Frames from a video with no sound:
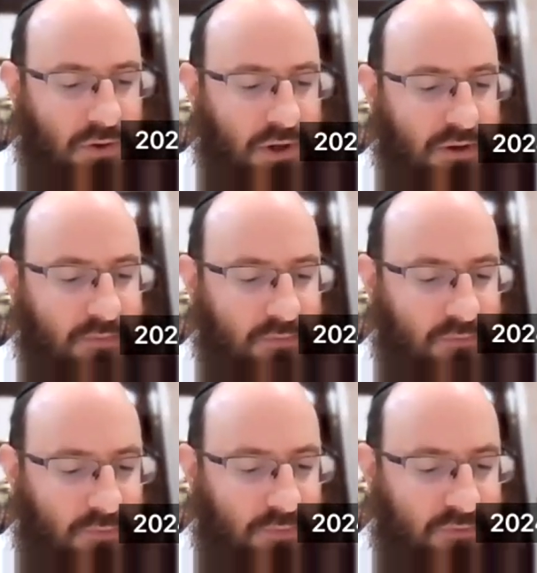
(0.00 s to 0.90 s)
Okay,
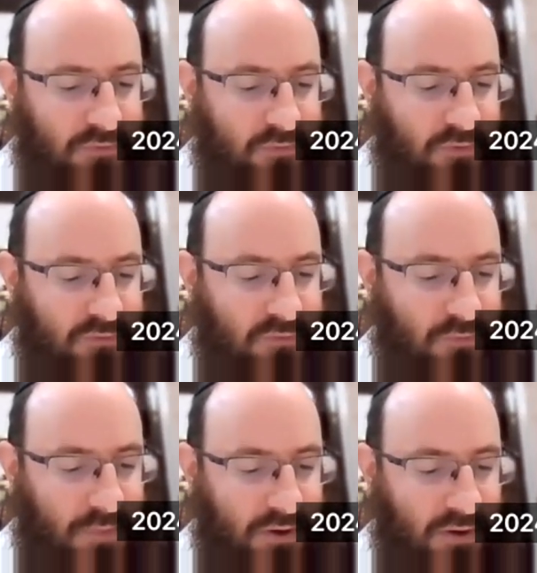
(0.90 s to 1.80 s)
so we see this
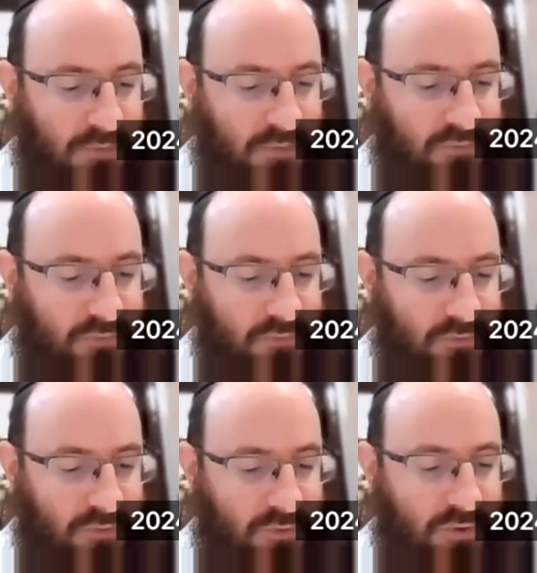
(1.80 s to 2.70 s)
also by
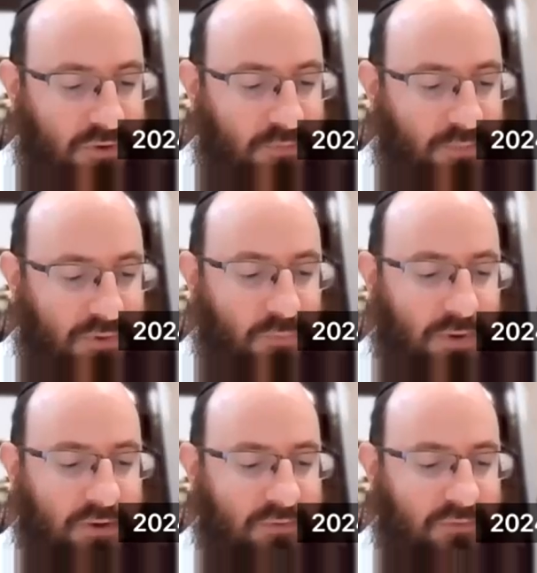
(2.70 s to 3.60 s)
illness or ruchni. But
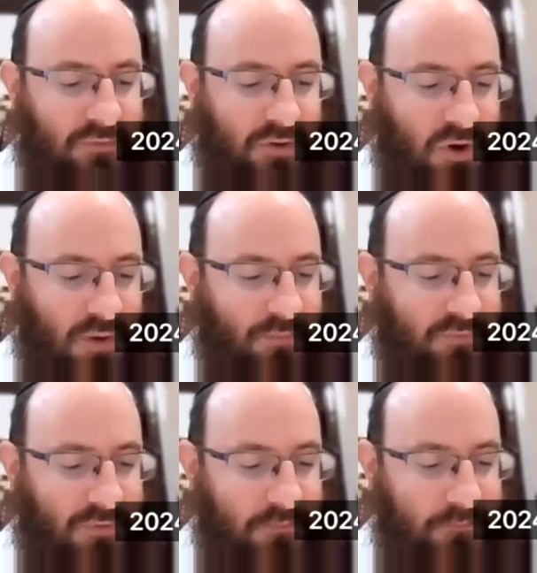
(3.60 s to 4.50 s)
where does this all come
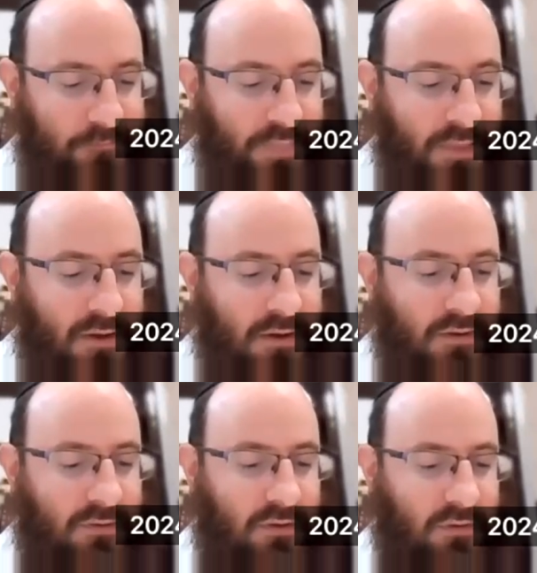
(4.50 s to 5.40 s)
from?
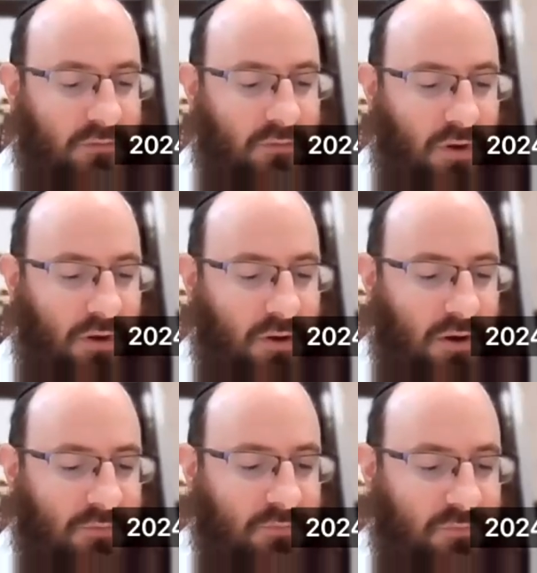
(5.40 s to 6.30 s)
This all
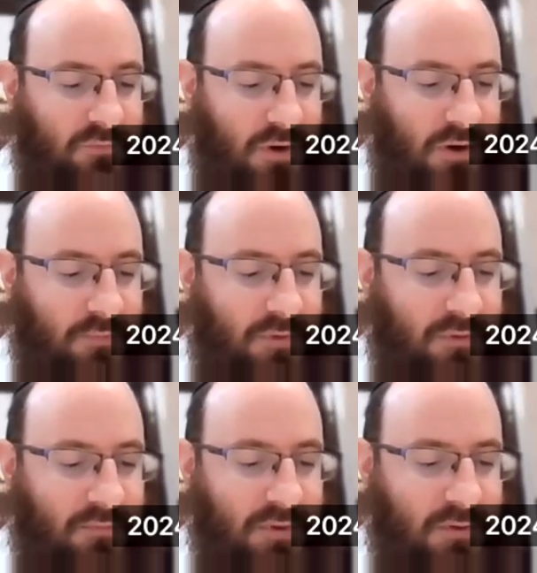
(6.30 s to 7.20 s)
comes
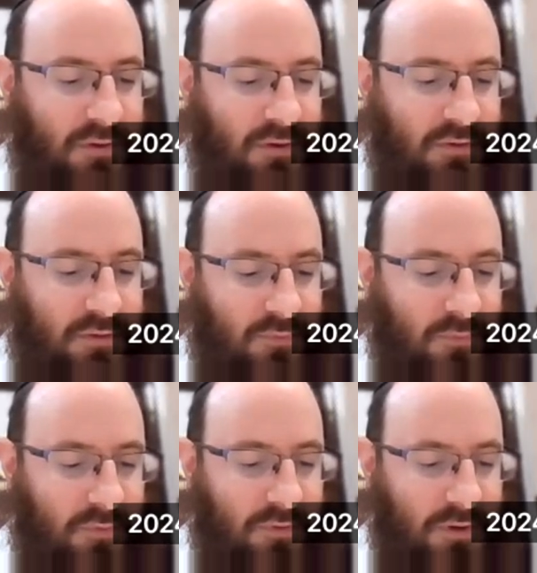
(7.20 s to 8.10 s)
from the middle,
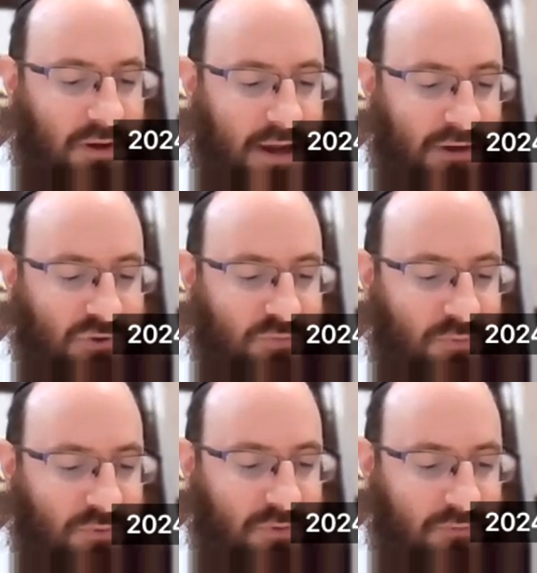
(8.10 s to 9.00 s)
the, the
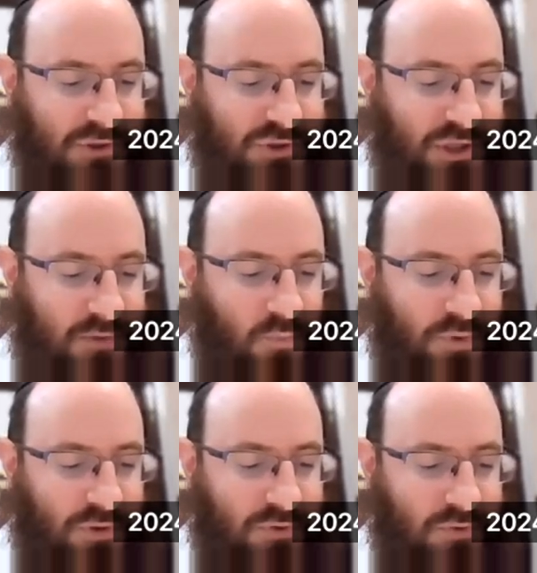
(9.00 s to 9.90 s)
attribute of
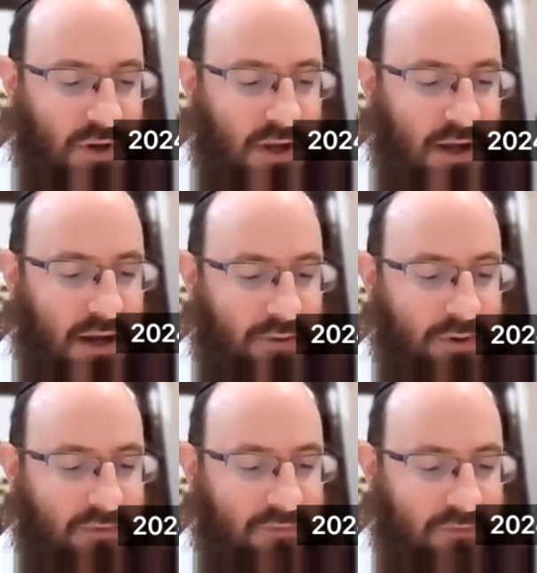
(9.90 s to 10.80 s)
Hashem, with
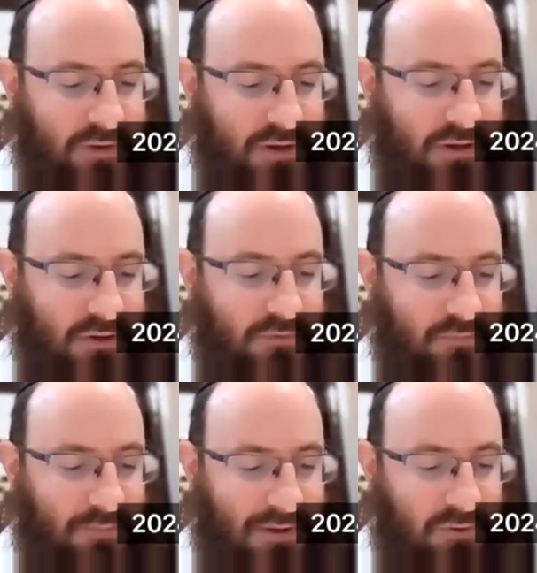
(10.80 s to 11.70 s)
how he is as a king,
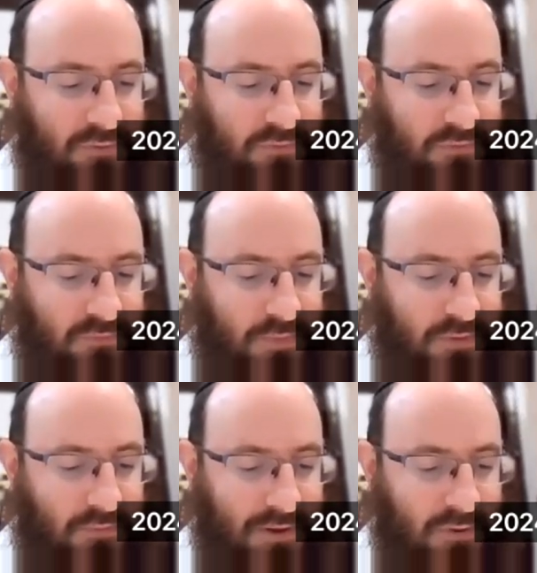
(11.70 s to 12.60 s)
Malchus
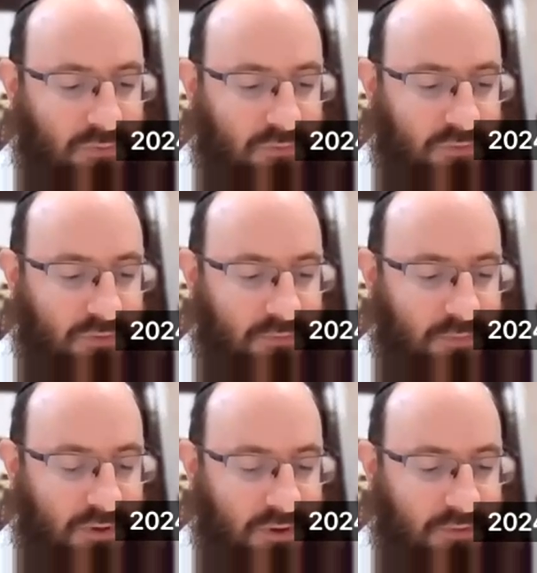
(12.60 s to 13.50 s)
Yisbor, Malchus
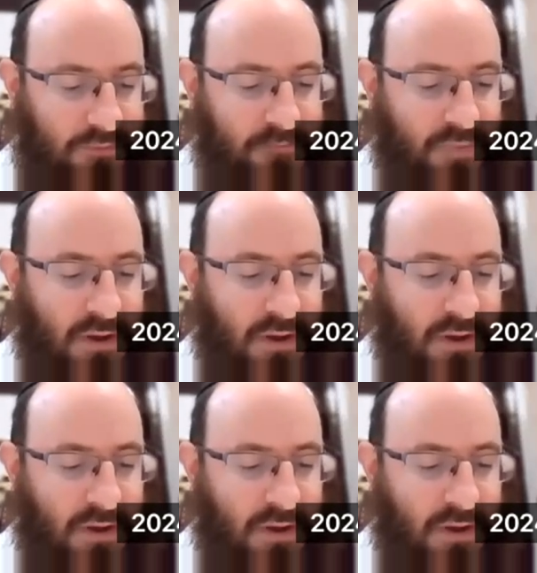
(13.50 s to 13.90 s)
Yisbori.